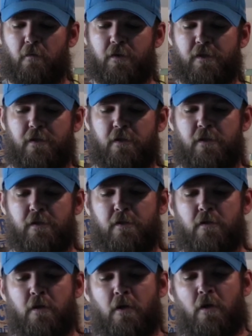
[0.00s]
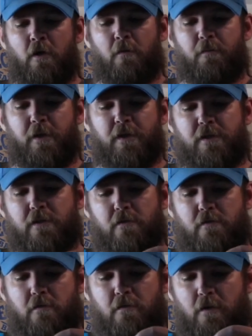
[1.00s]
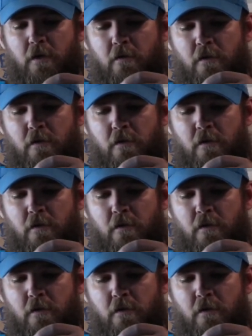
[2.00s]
ones of these, but it's, you know,